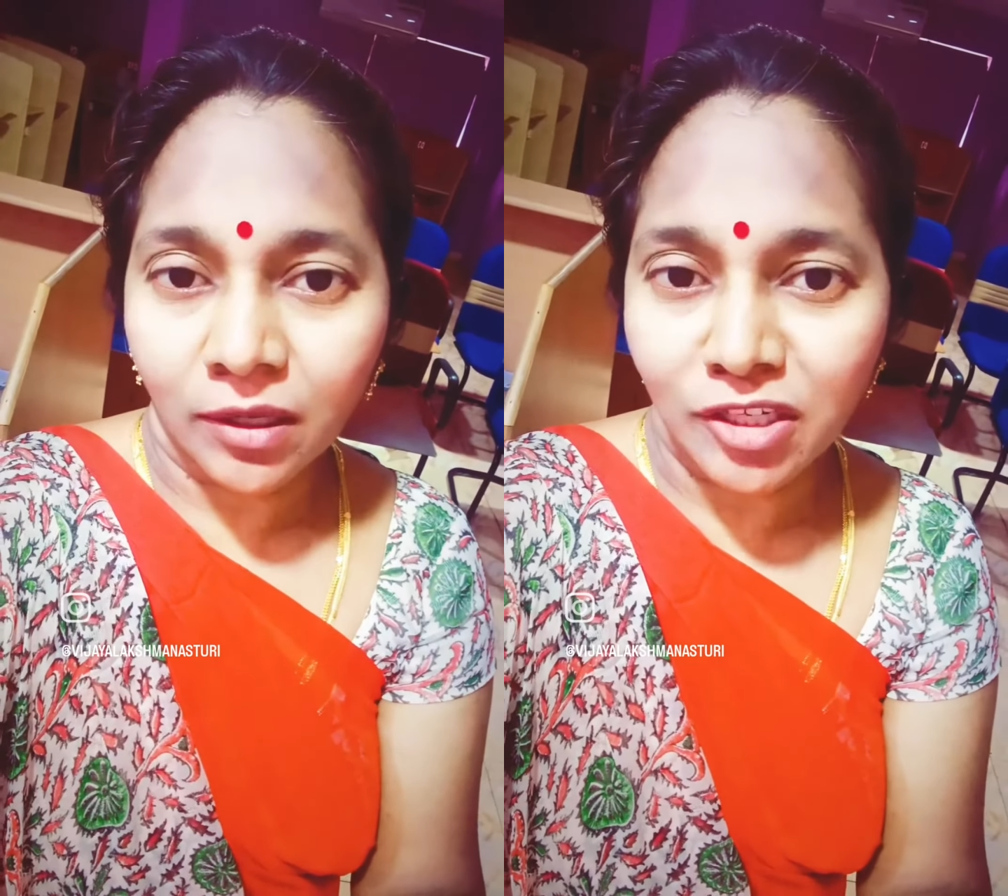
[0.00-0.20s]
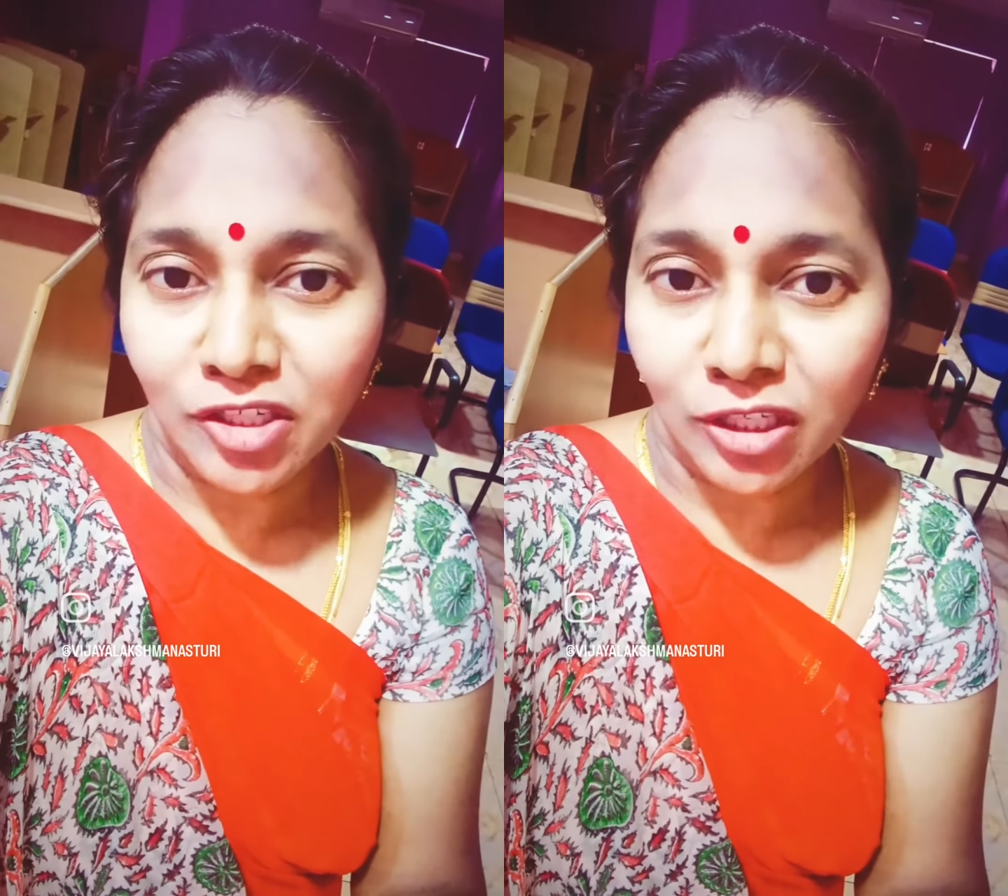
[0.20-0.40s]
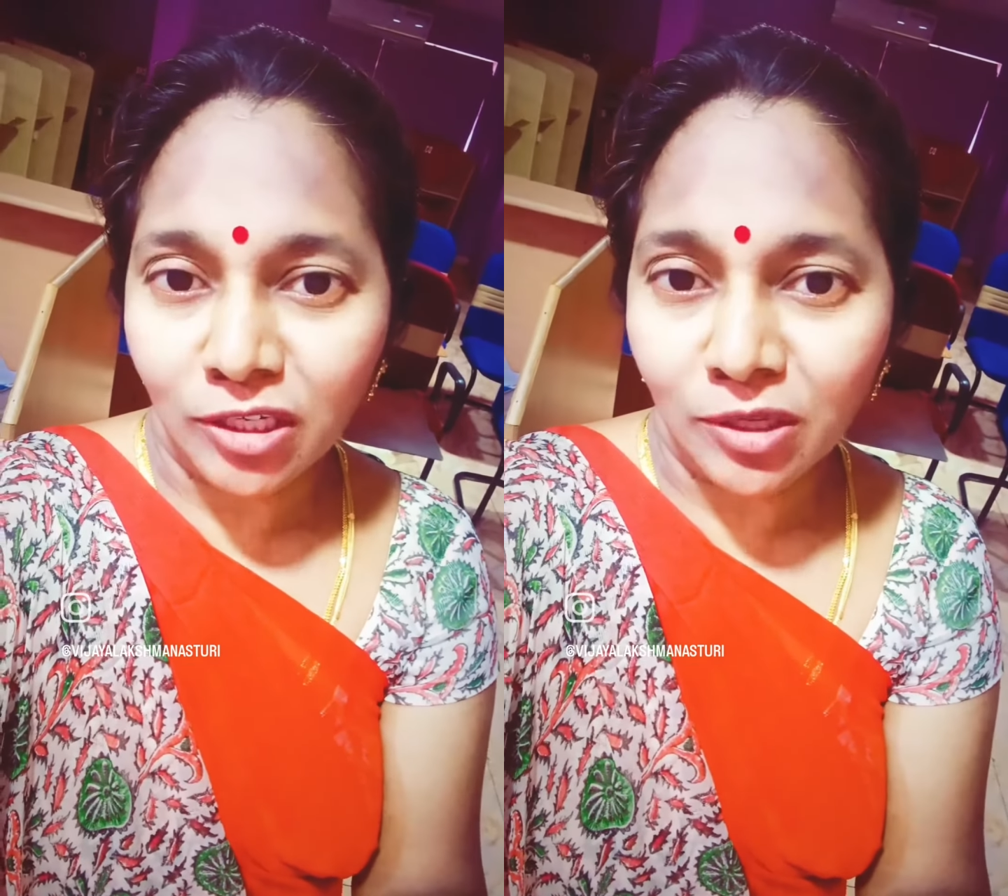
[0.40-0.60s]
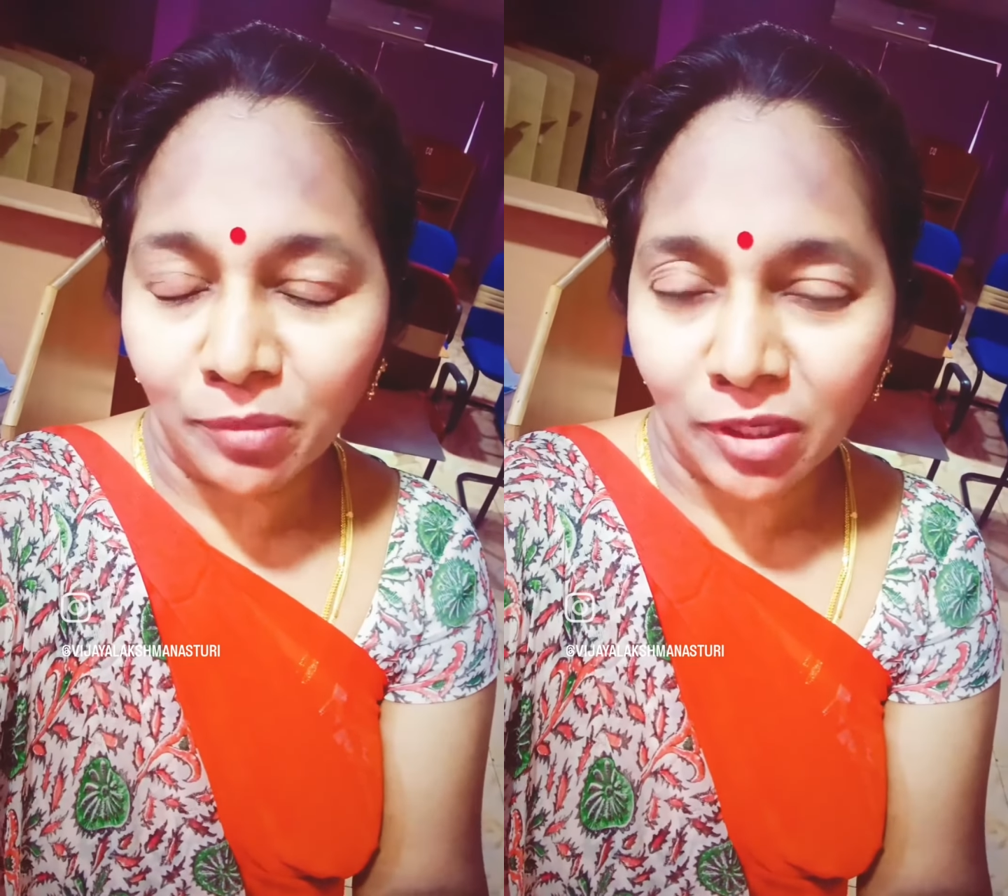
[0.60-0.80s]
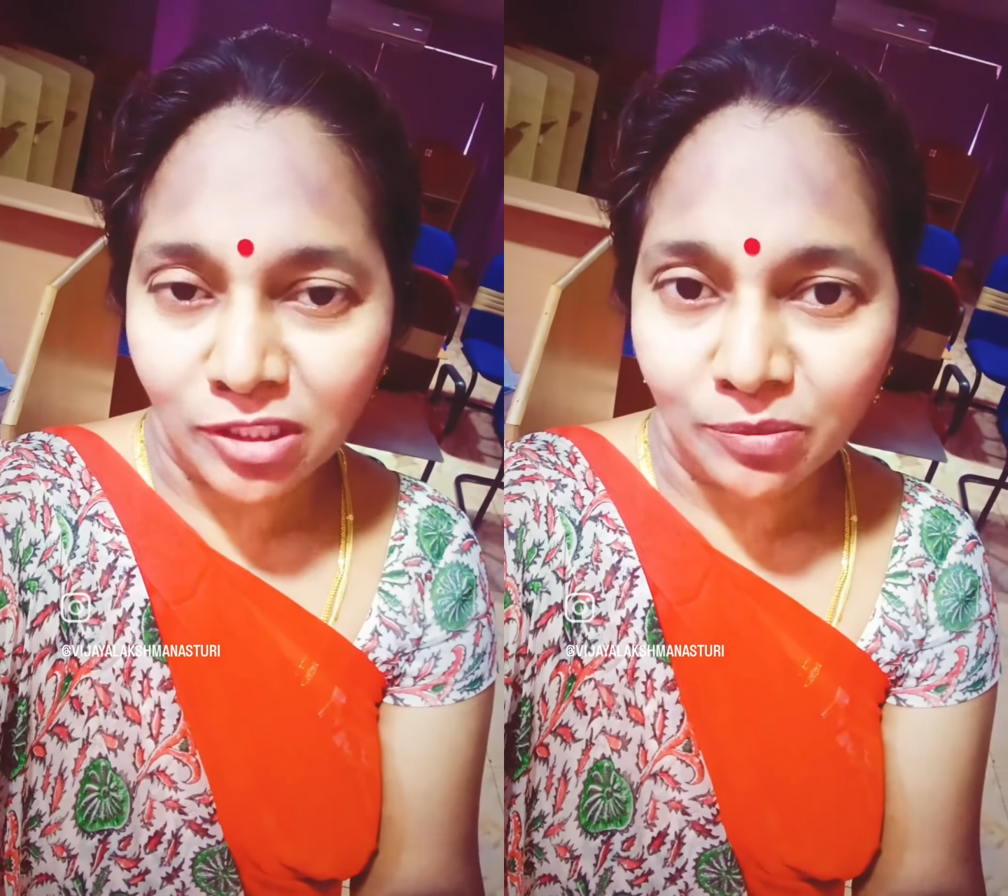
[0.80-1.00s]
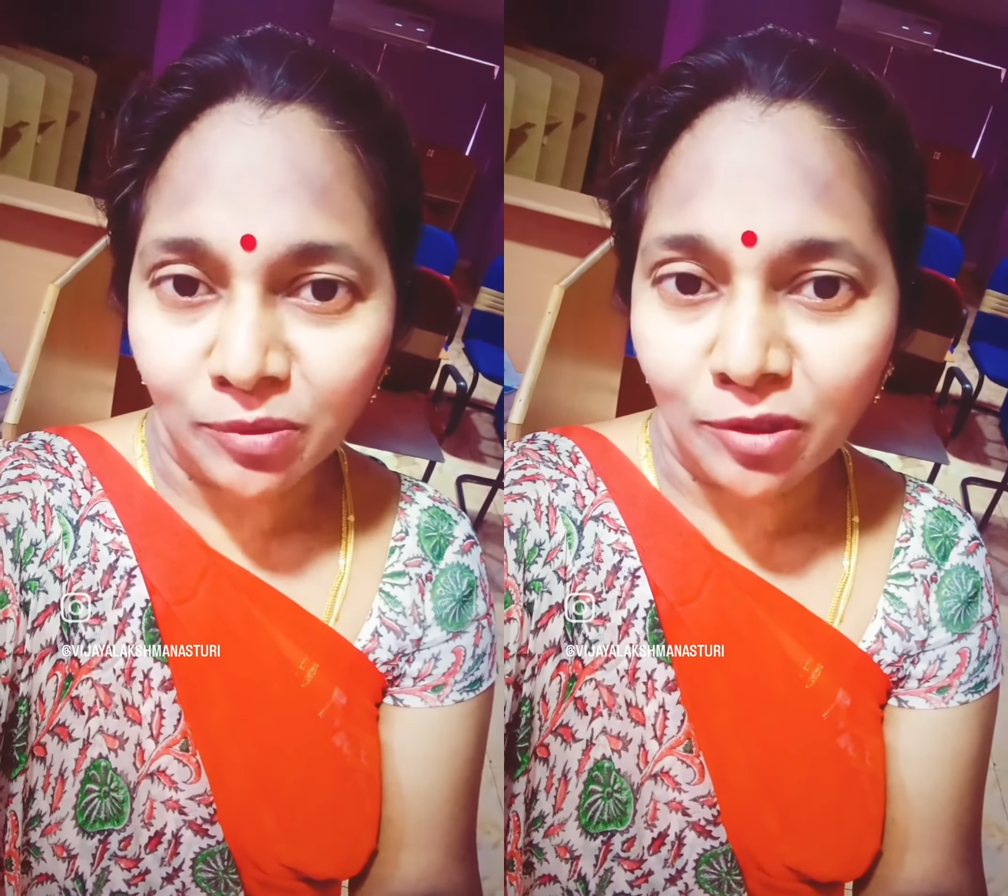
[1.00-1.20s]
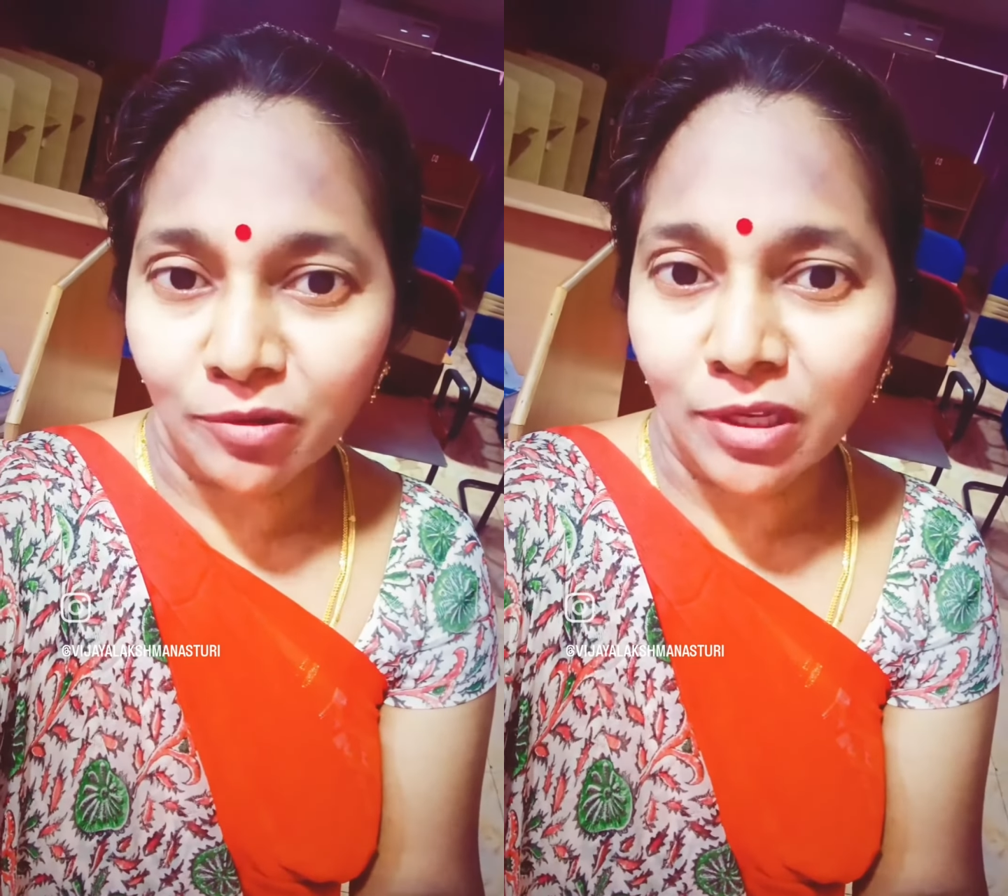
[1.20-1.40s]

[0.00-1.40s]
condition impossible,